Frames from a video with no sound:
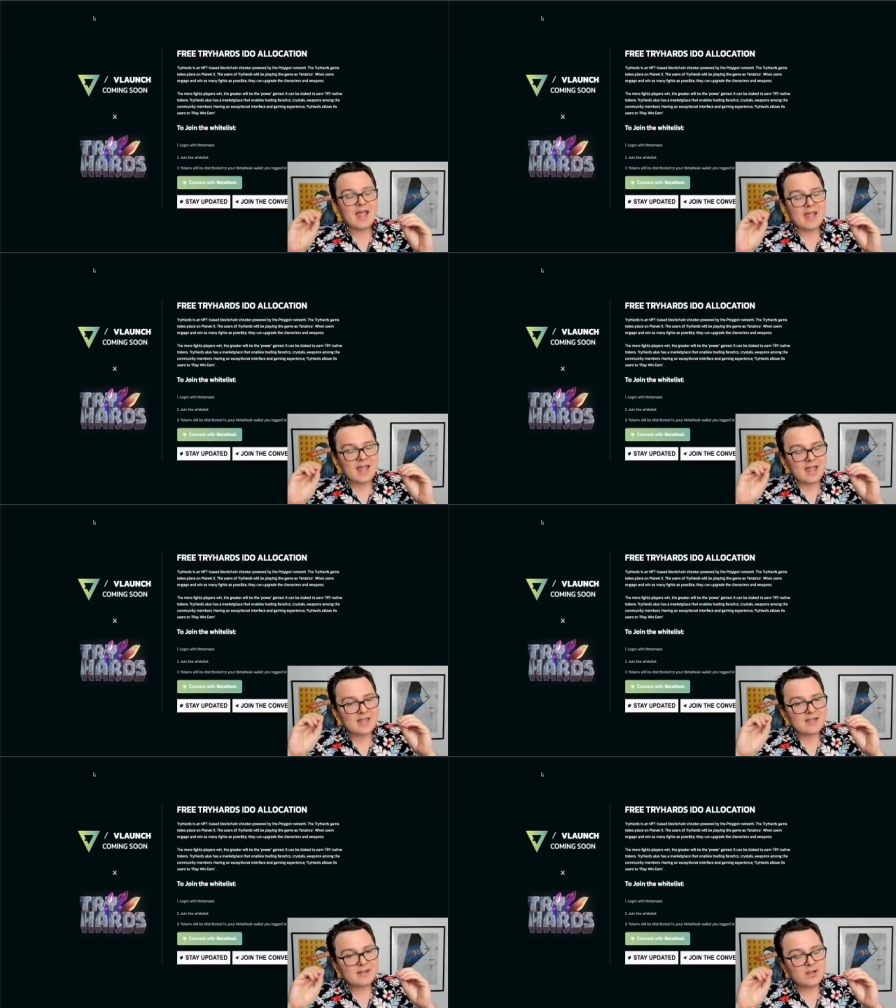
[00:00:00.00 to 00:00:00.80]

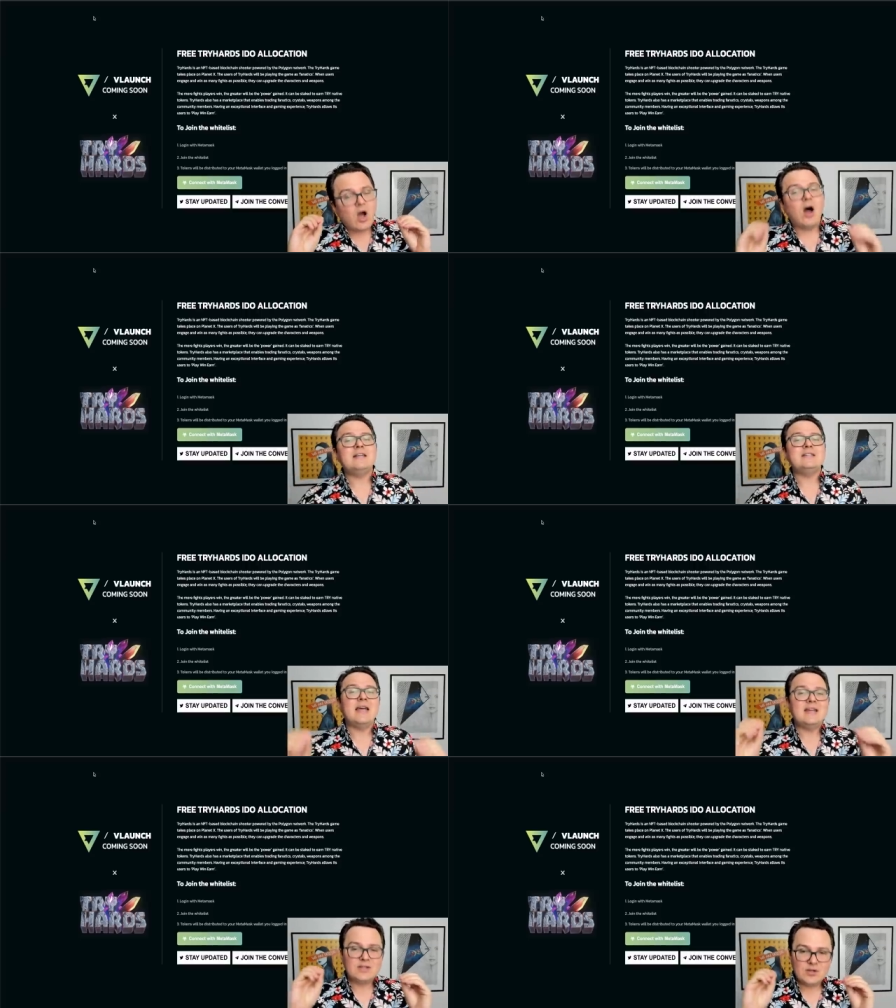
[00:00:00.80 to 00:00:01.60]
a
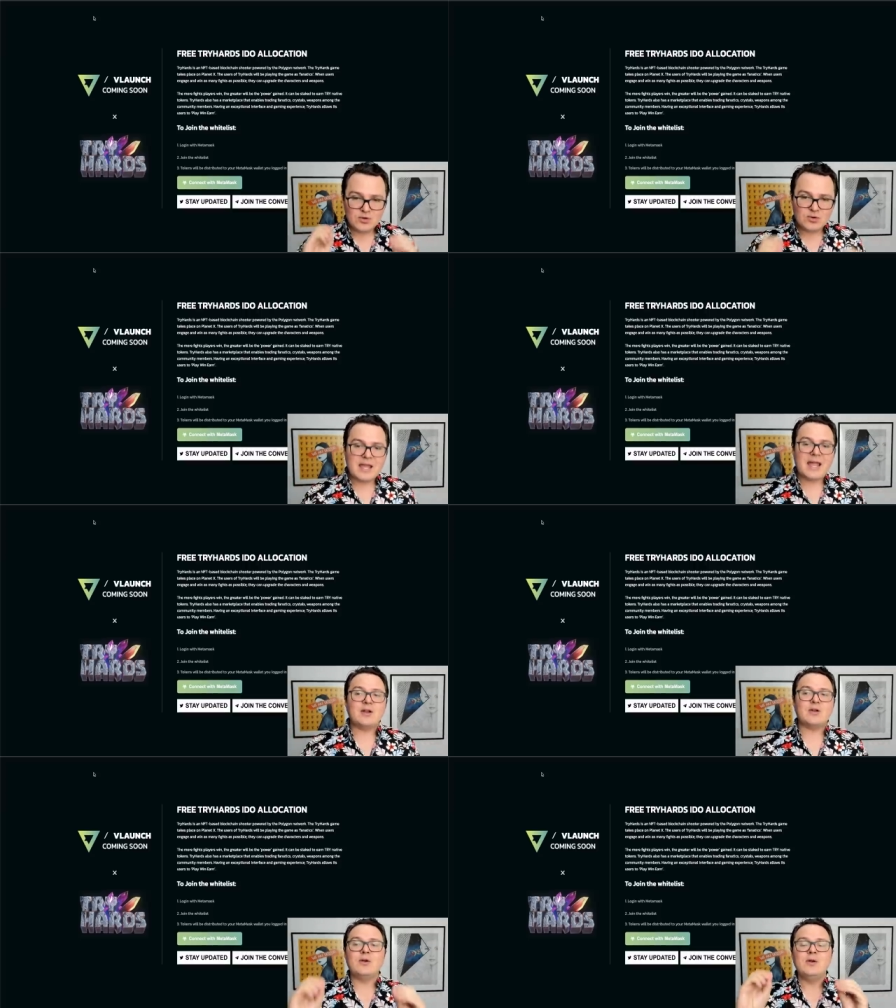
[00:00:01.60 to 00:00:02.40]
content
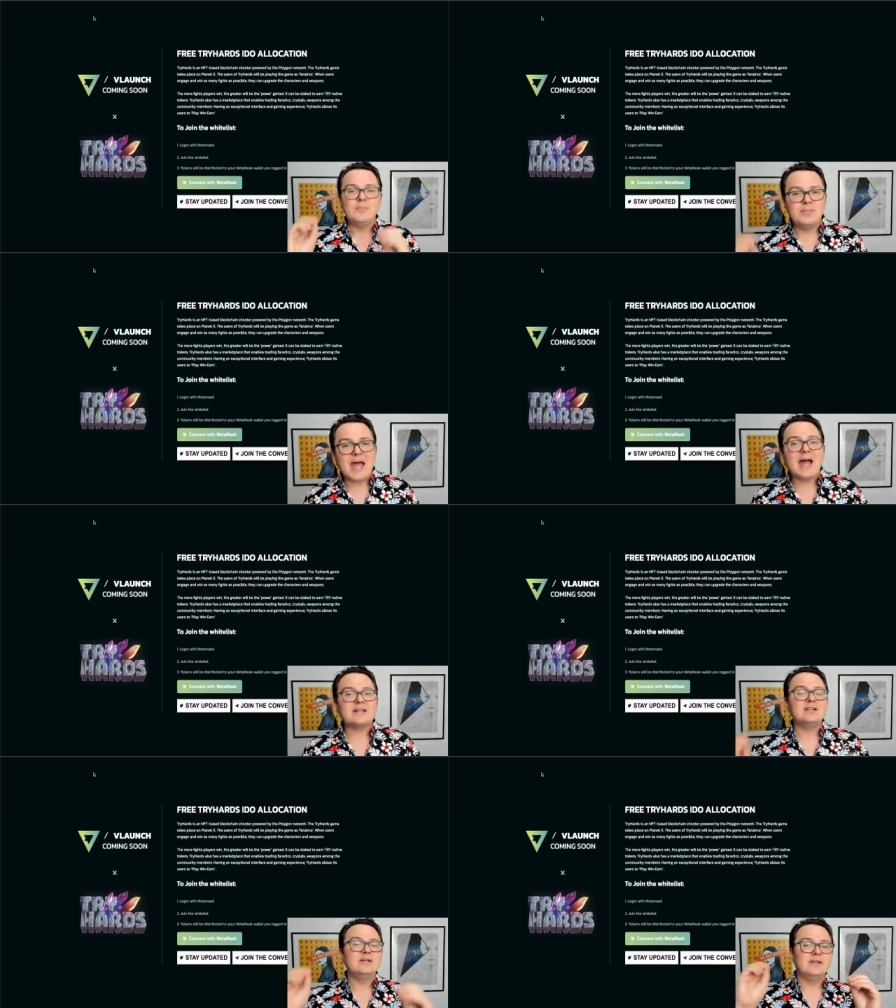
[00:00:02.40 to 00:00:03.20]
creator
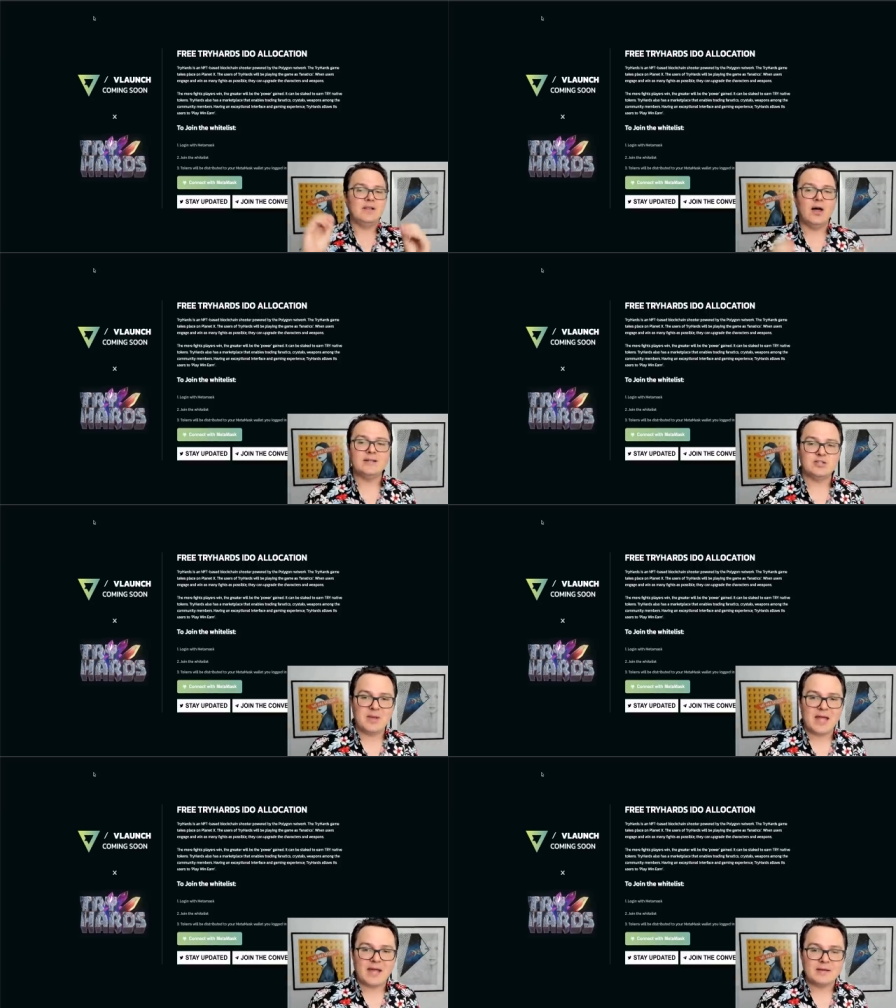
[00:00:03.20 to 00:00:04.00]
backed
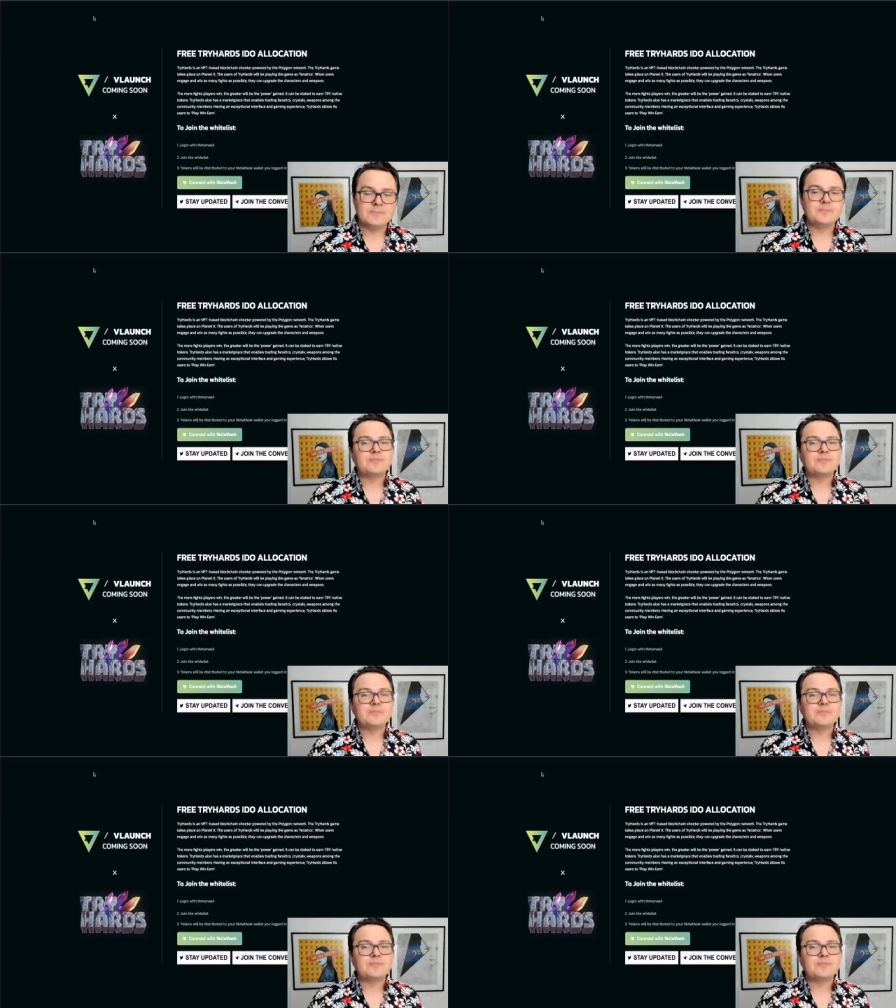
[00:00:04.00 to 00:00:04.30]
launchpad.